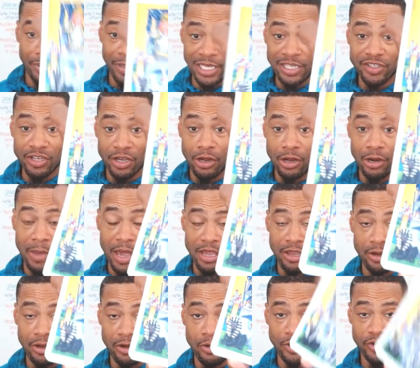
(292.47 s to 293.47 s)
Police are gonna make
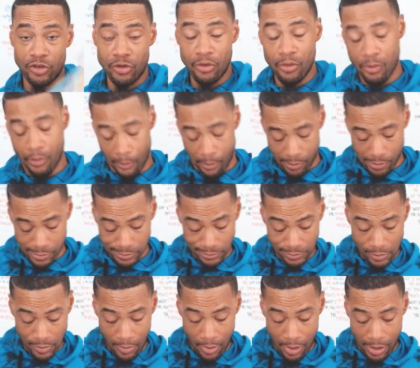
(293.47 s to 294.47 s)
you do it too.
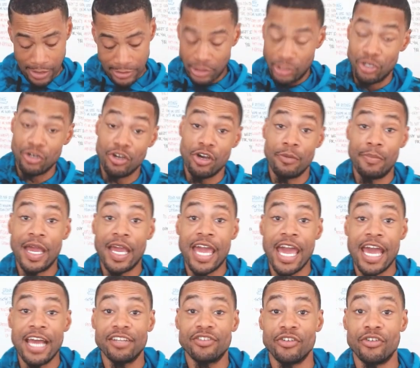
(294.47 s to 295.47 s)
You could be a
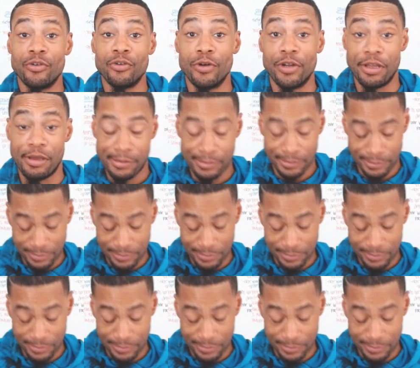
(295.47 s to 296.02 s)
cancer doing it.